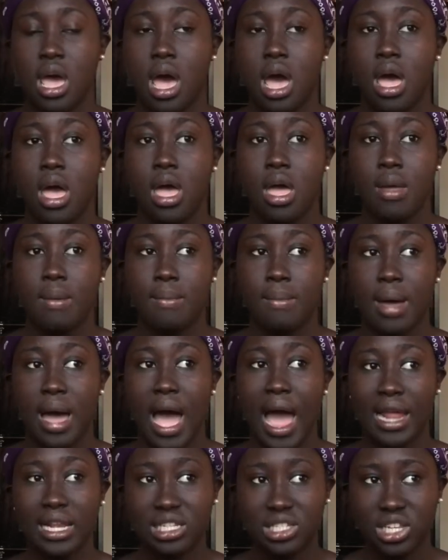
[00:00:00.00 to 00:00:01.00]
um,
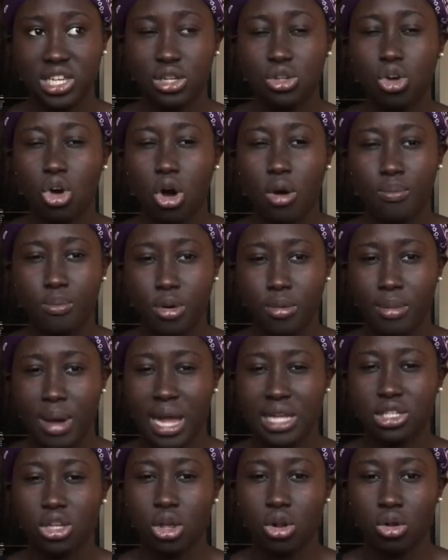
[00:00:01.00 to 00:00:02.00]
I did
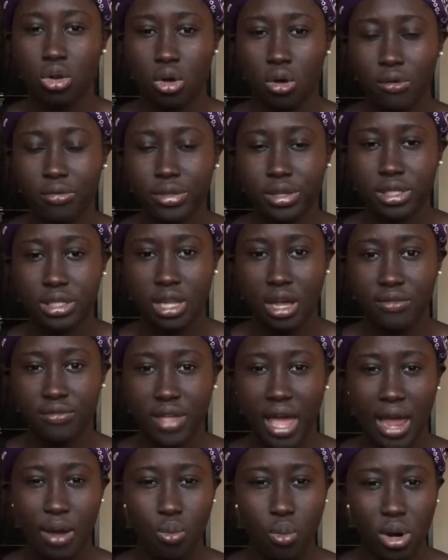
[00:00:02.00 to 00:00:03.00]
compromise a lot of the stuff
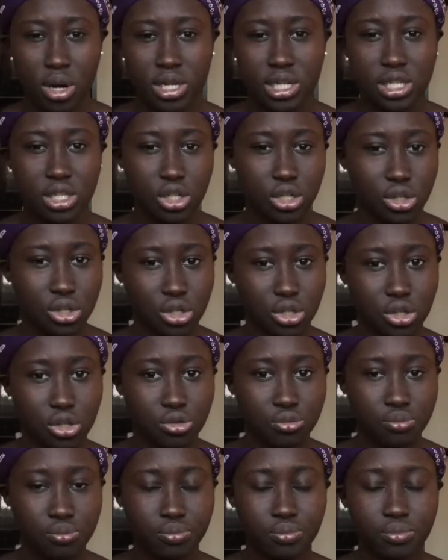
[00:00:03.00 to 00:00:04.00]
that I wanted to do